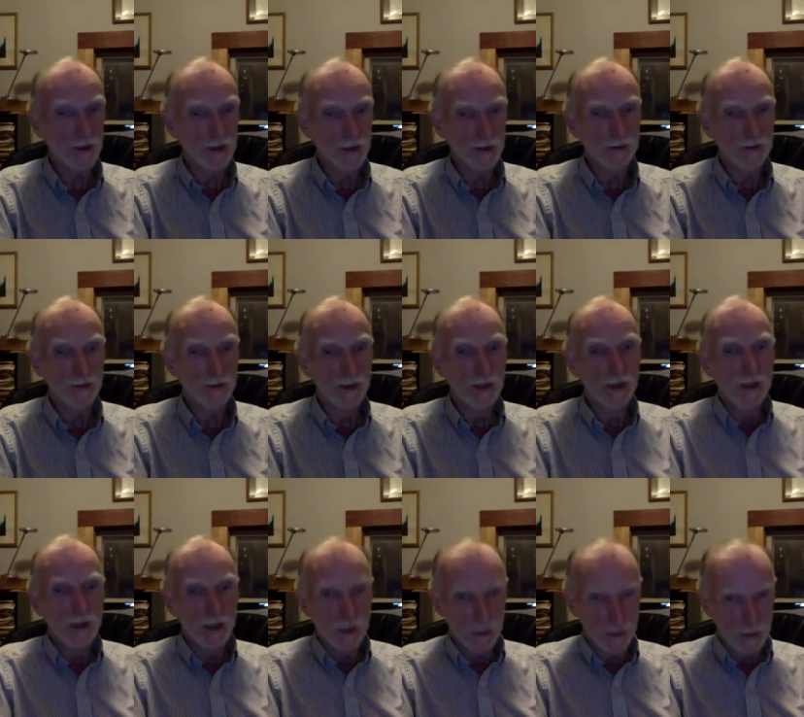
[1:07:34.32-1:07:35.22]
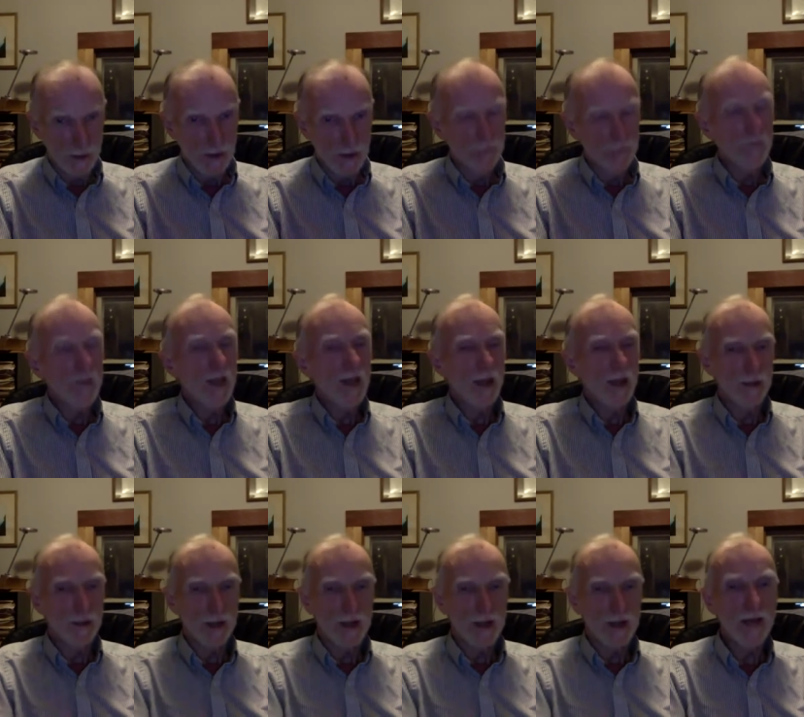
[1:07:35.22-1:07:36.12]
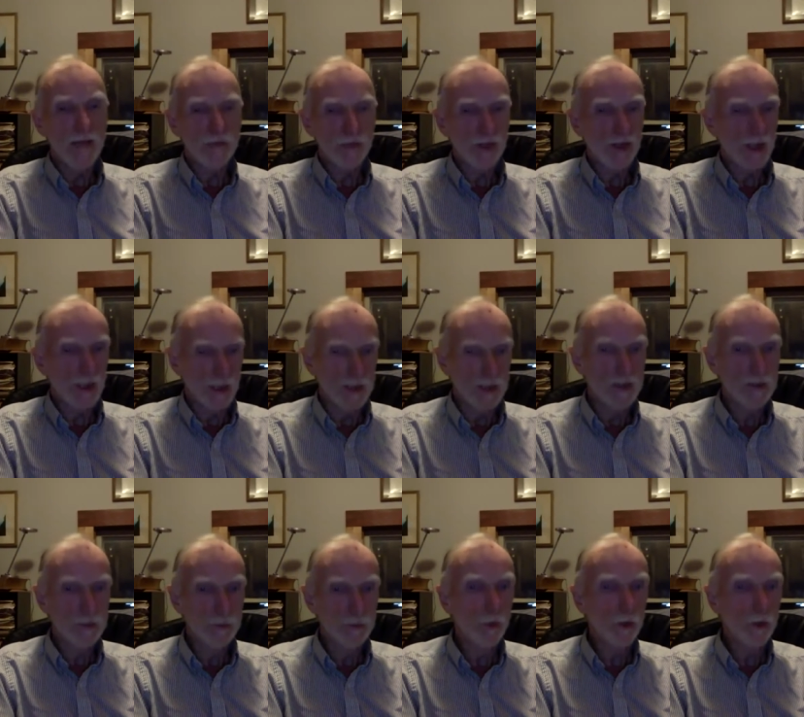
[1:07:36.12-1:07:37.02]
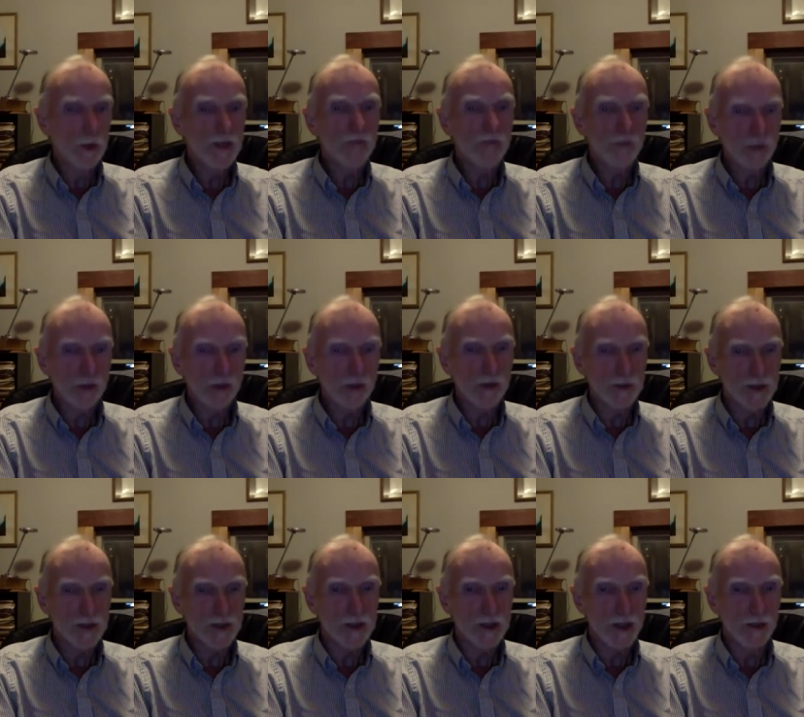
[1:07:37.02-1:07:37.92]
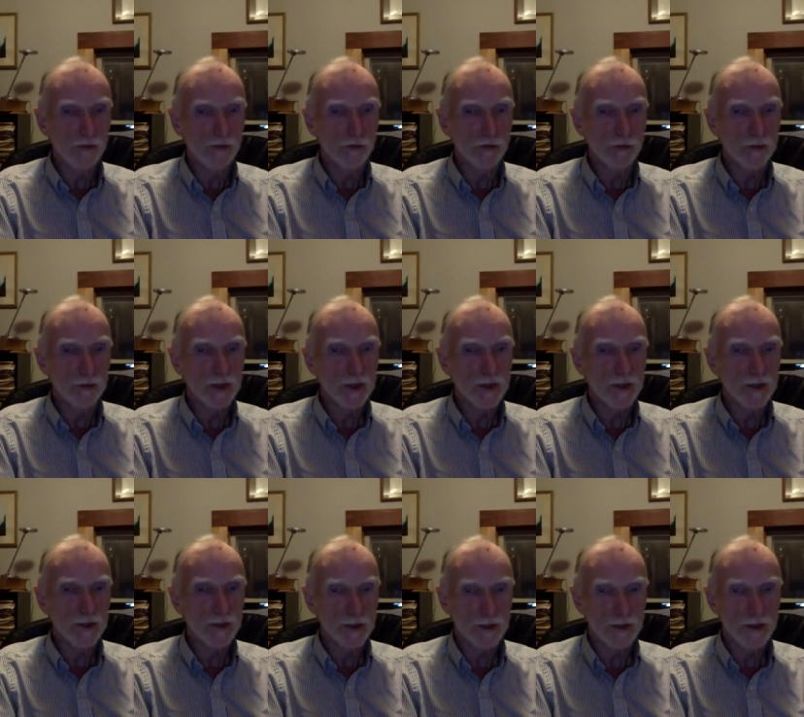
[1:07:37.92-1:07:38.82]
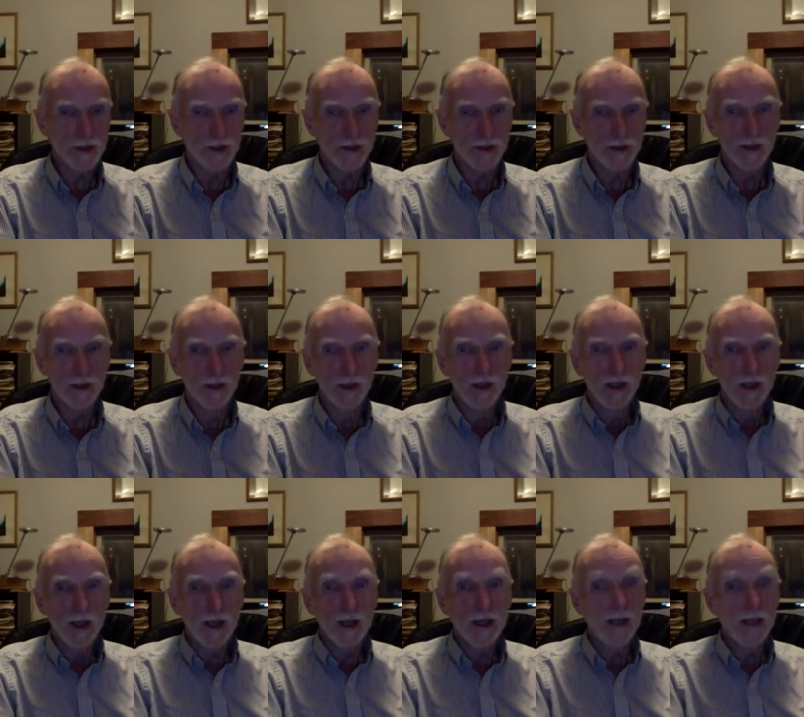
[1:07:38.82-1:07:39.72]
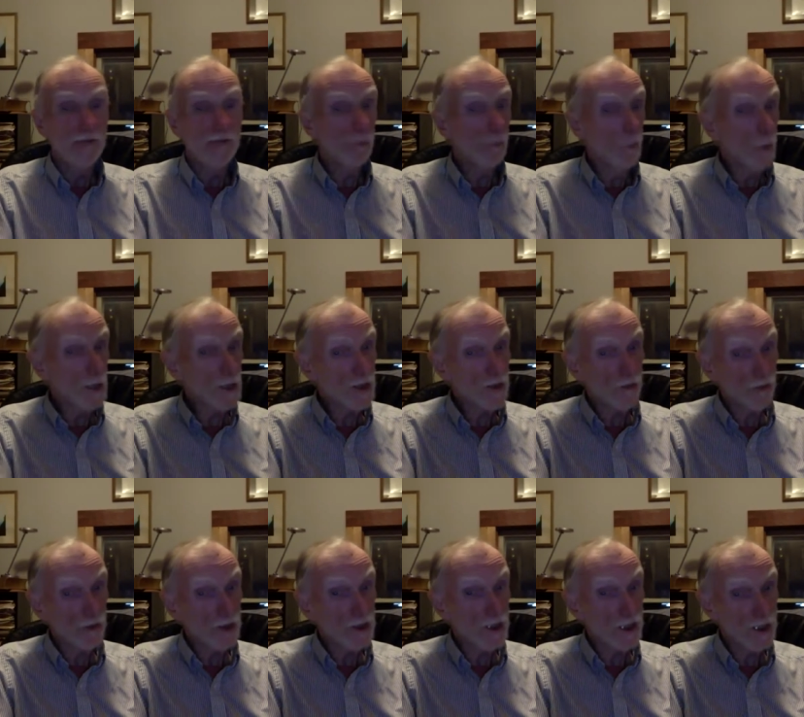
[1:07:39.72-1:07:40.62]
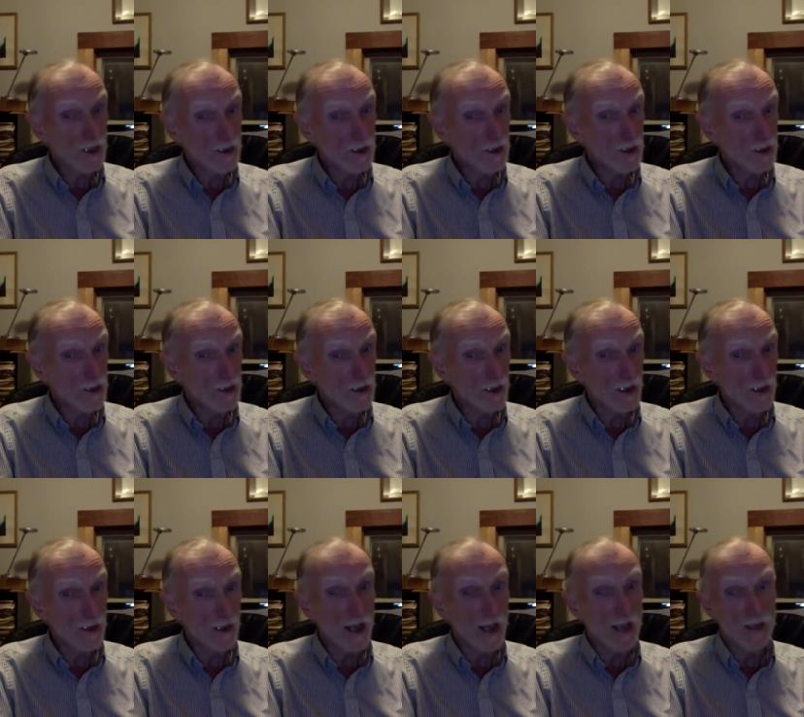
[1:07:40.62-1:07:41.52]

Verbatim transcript: And, and after that, it's more difficult to tell from census data. And if it wasn't for census data,